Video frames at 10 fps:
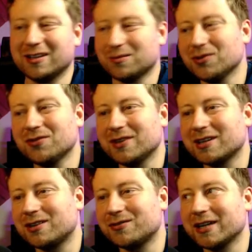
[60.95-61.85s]
Now we
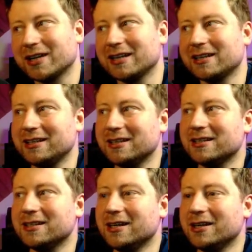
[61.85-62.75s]
have to respond to
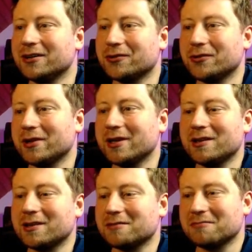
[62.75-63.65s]
that. King,
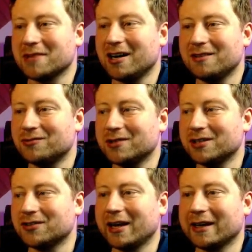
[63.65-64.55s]
well, where should he
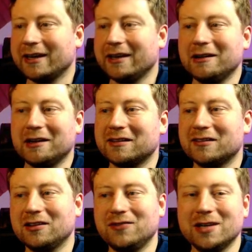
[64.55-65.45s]
go? To
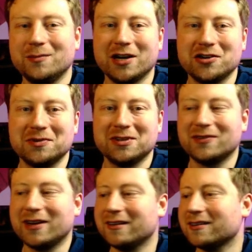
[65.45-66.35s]
c4, for example.